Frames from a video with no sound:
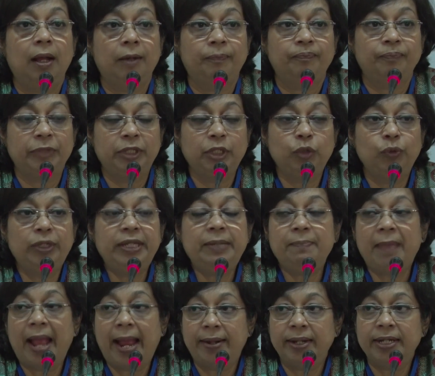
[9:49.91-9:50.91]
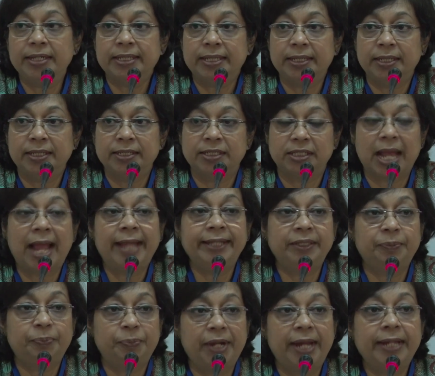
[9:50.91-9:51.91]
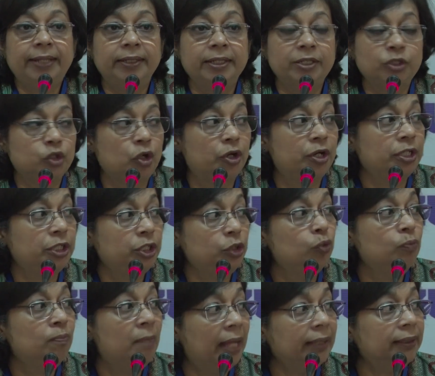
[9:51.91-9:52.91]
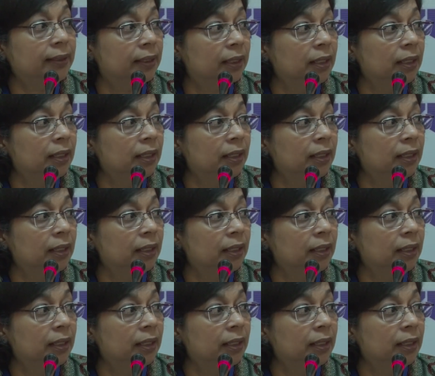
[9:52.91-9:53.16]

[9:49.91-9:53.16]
newly married and is either pregnant or a new mother,